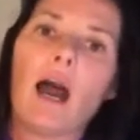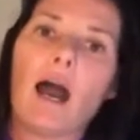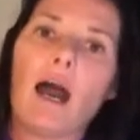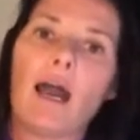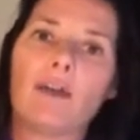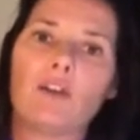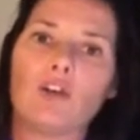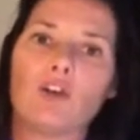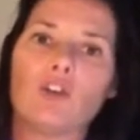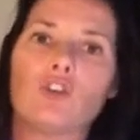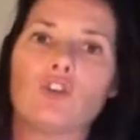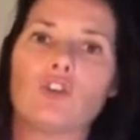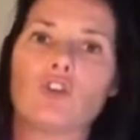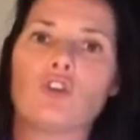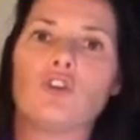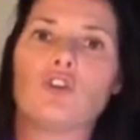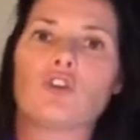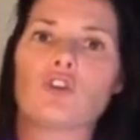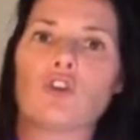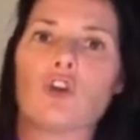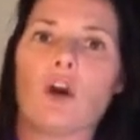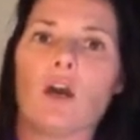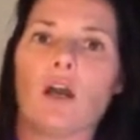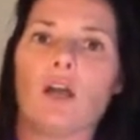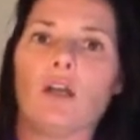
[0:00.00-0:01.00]
And I do
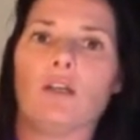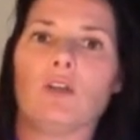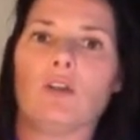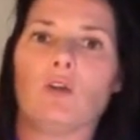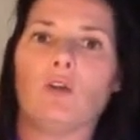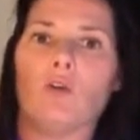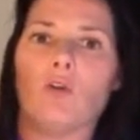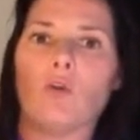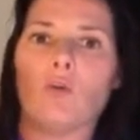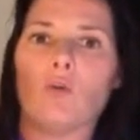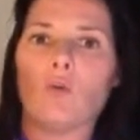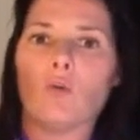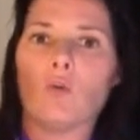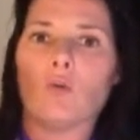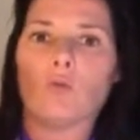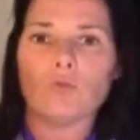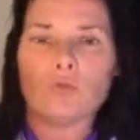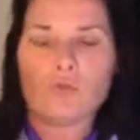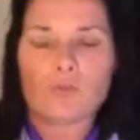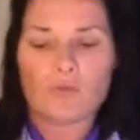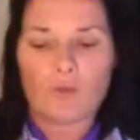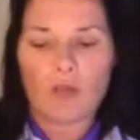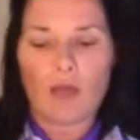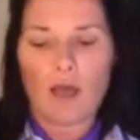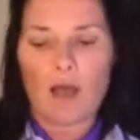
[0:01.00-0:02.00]
try and
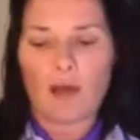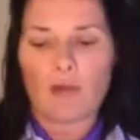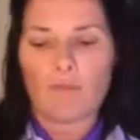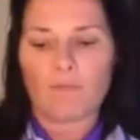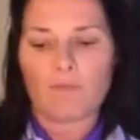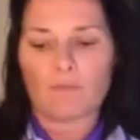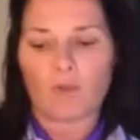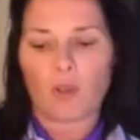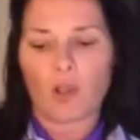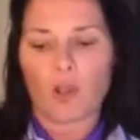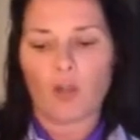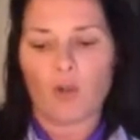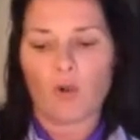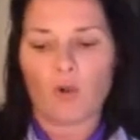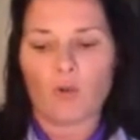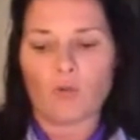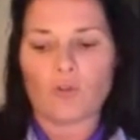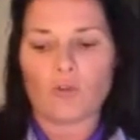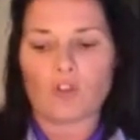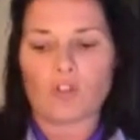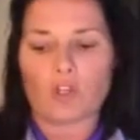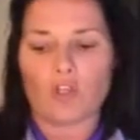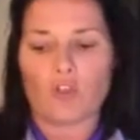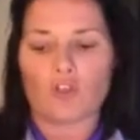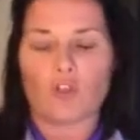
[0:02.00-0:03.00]
all, um, I
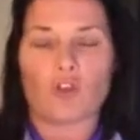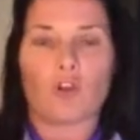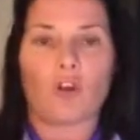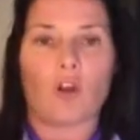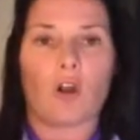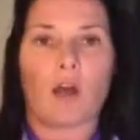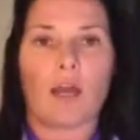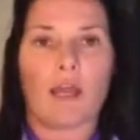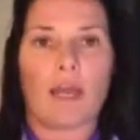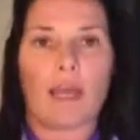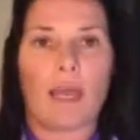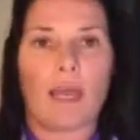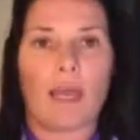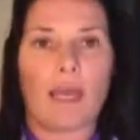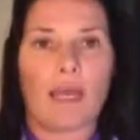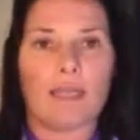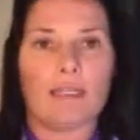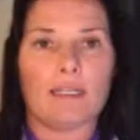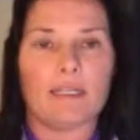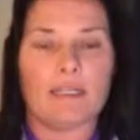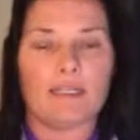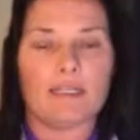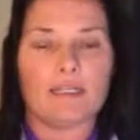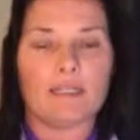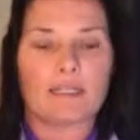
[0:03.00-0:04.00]
also try
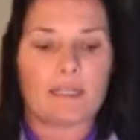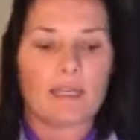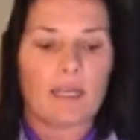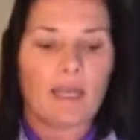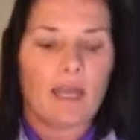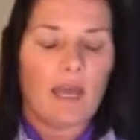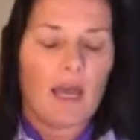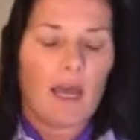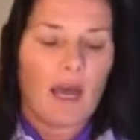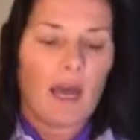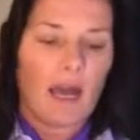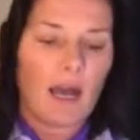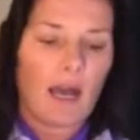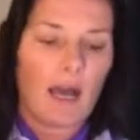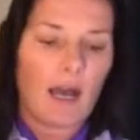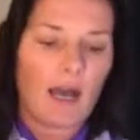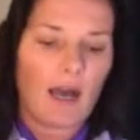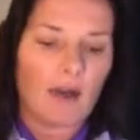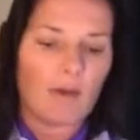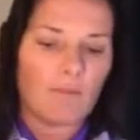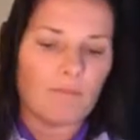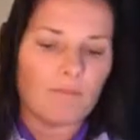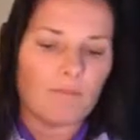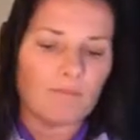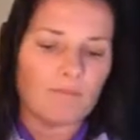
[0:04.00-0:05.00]
and
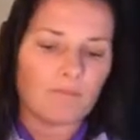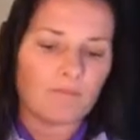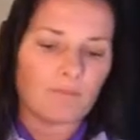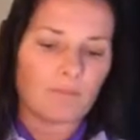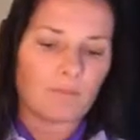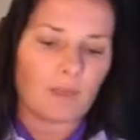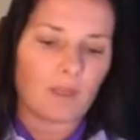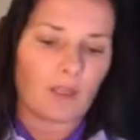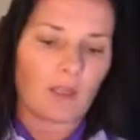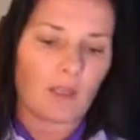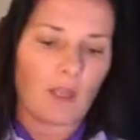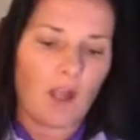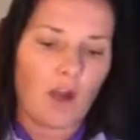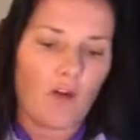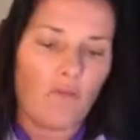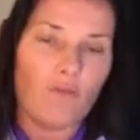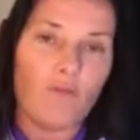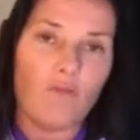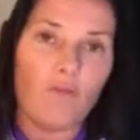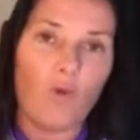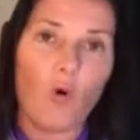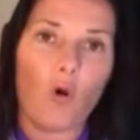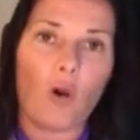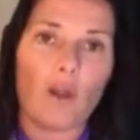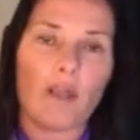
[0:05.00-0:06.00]
um,
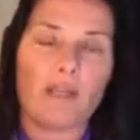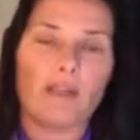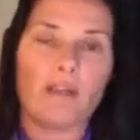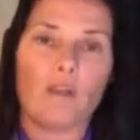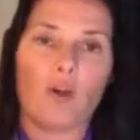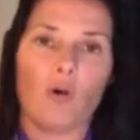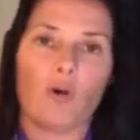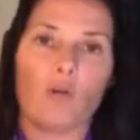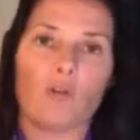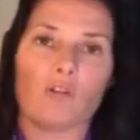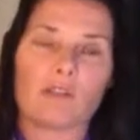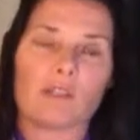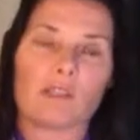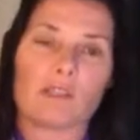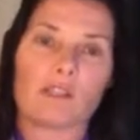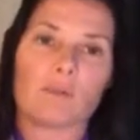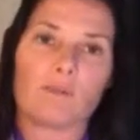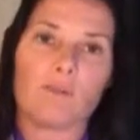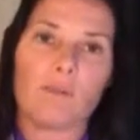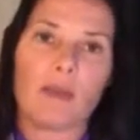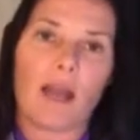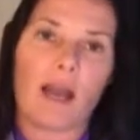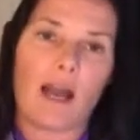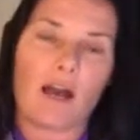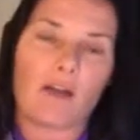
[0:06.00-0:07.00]
avoid the horse's
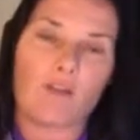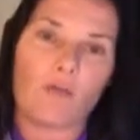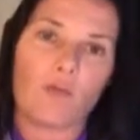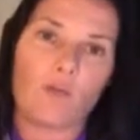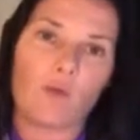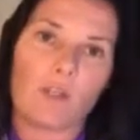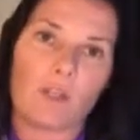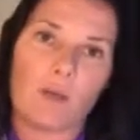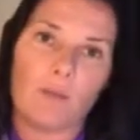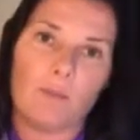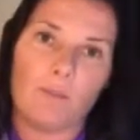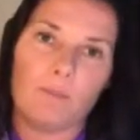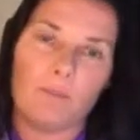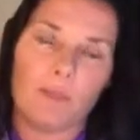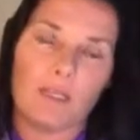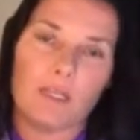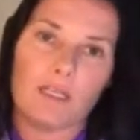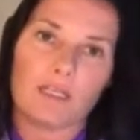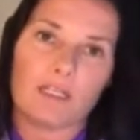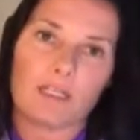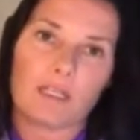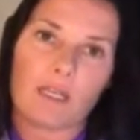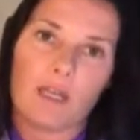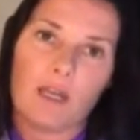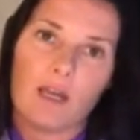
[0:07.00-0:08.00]
mouth with a
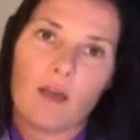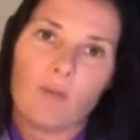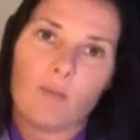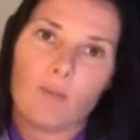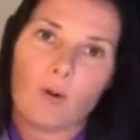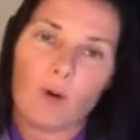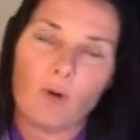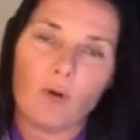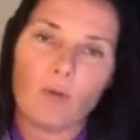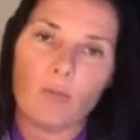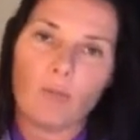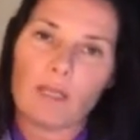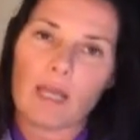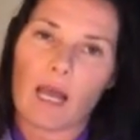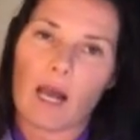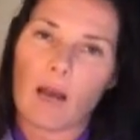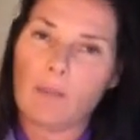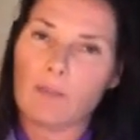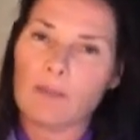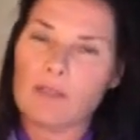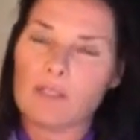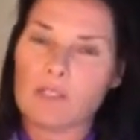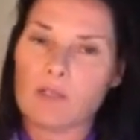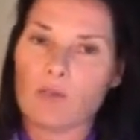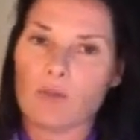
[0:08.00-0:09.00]
bit probably
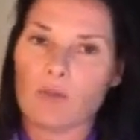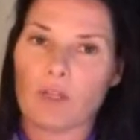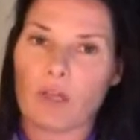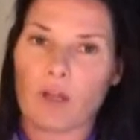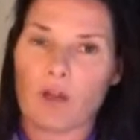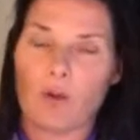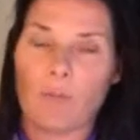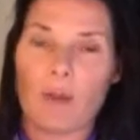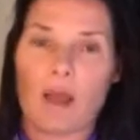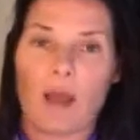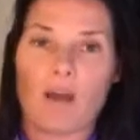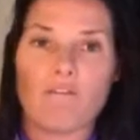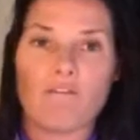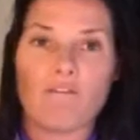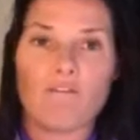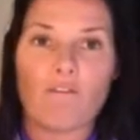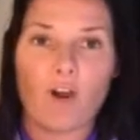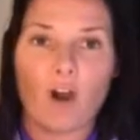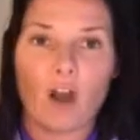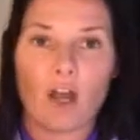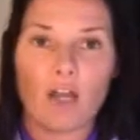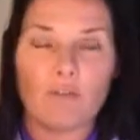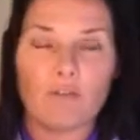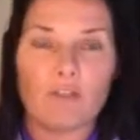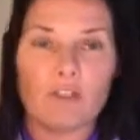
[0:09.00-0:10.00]
up until they're about
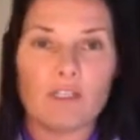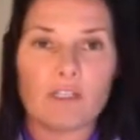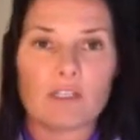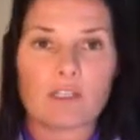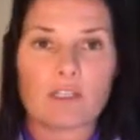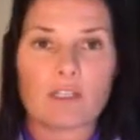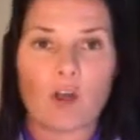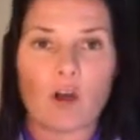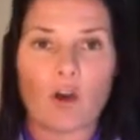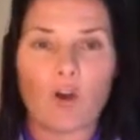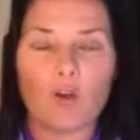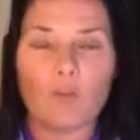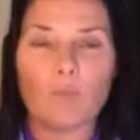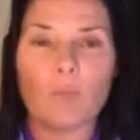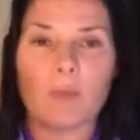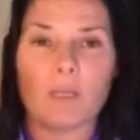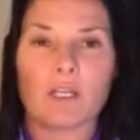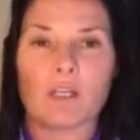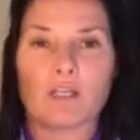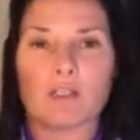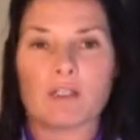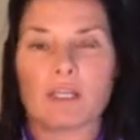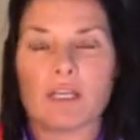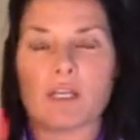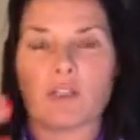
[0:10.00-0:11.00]
five years old
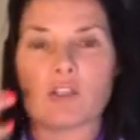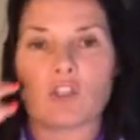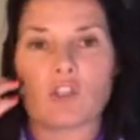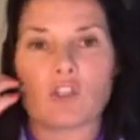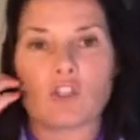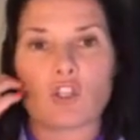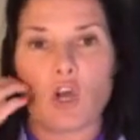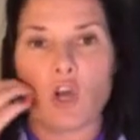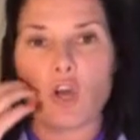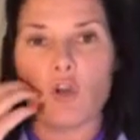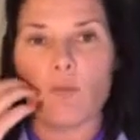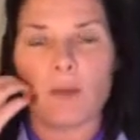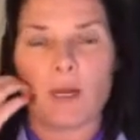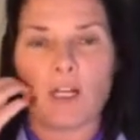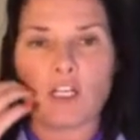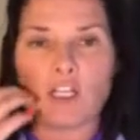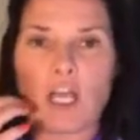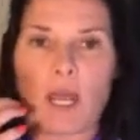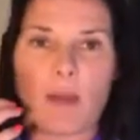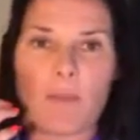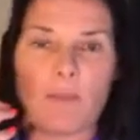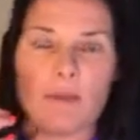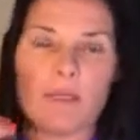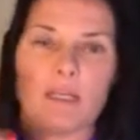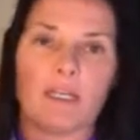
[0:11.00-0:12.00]
because there's so much
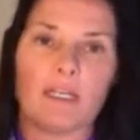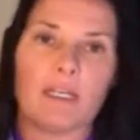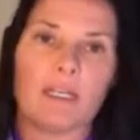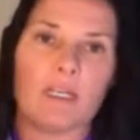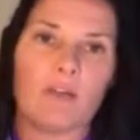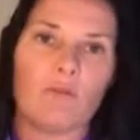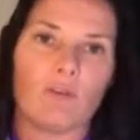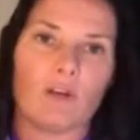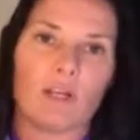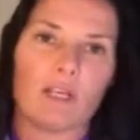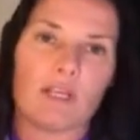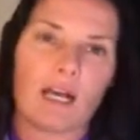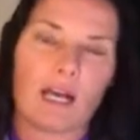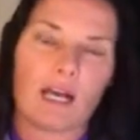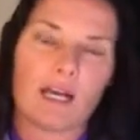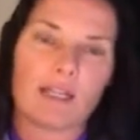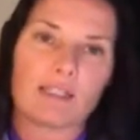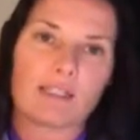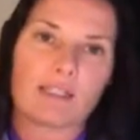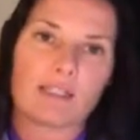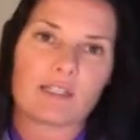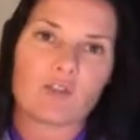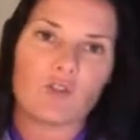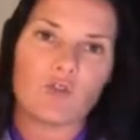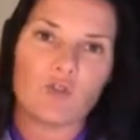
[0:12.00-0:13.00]
happening in
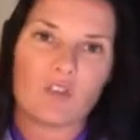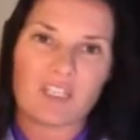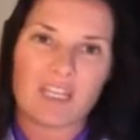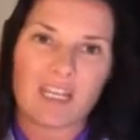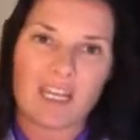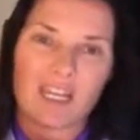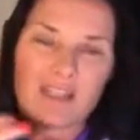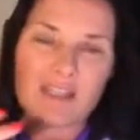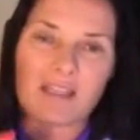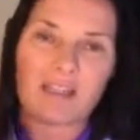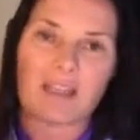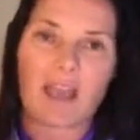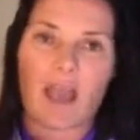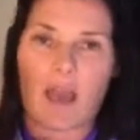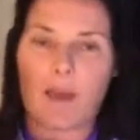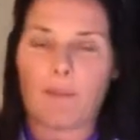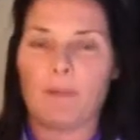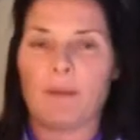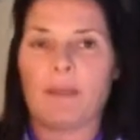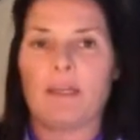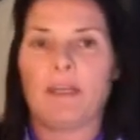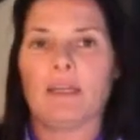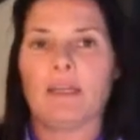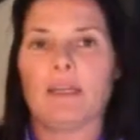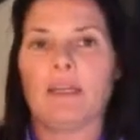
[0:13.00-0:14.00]
regards to teeth
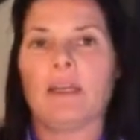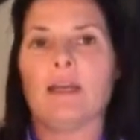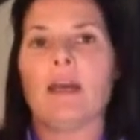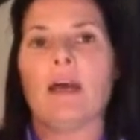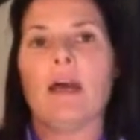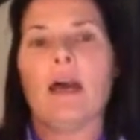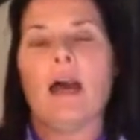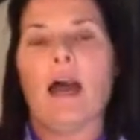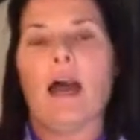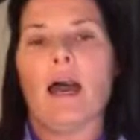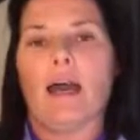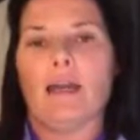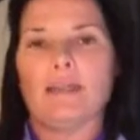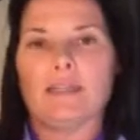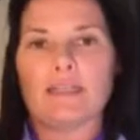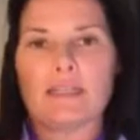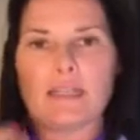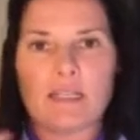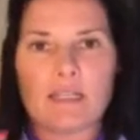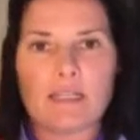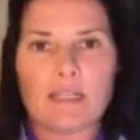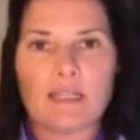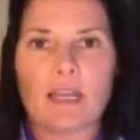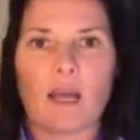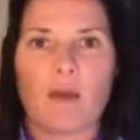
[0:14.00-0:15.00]
capping and
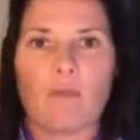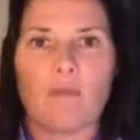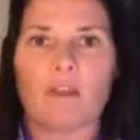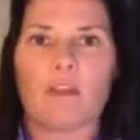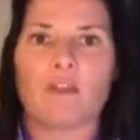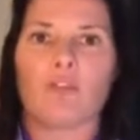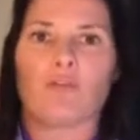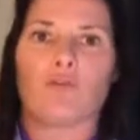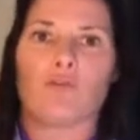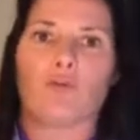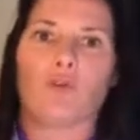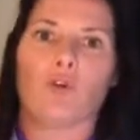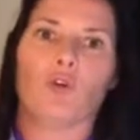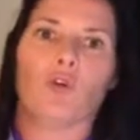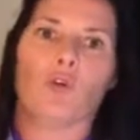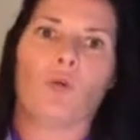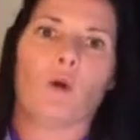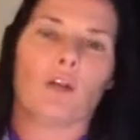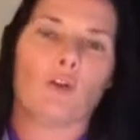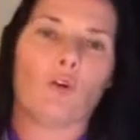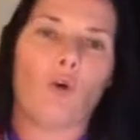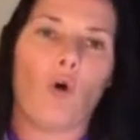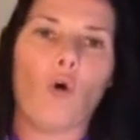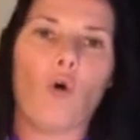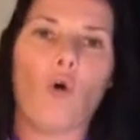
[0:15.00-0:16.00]
teeth coming through
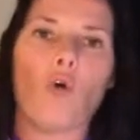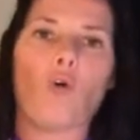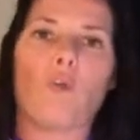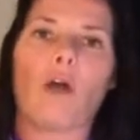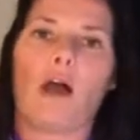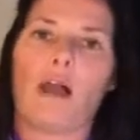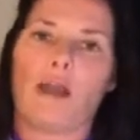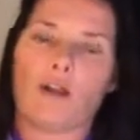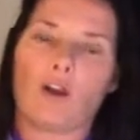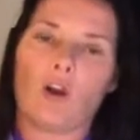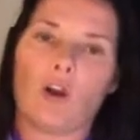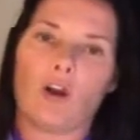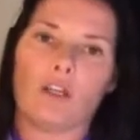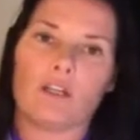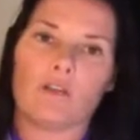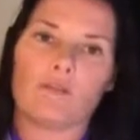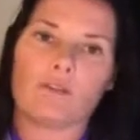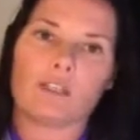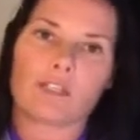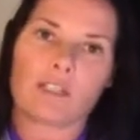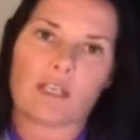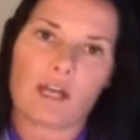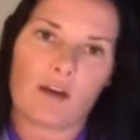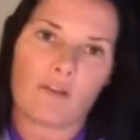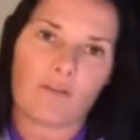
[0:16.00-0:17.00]
and all that kind of
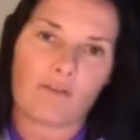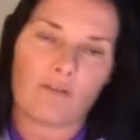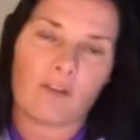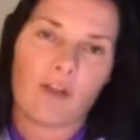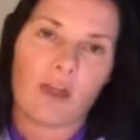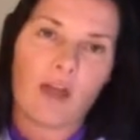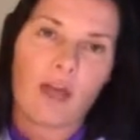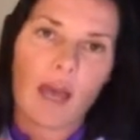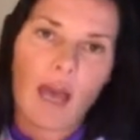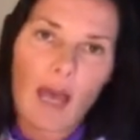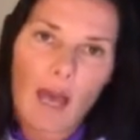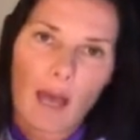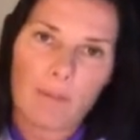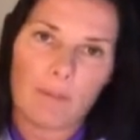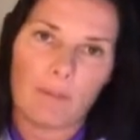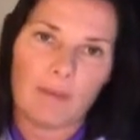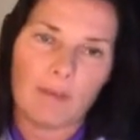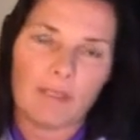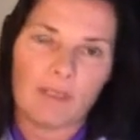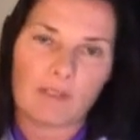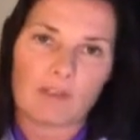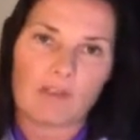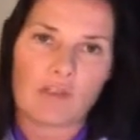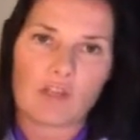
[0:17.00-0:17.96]
stuff happening.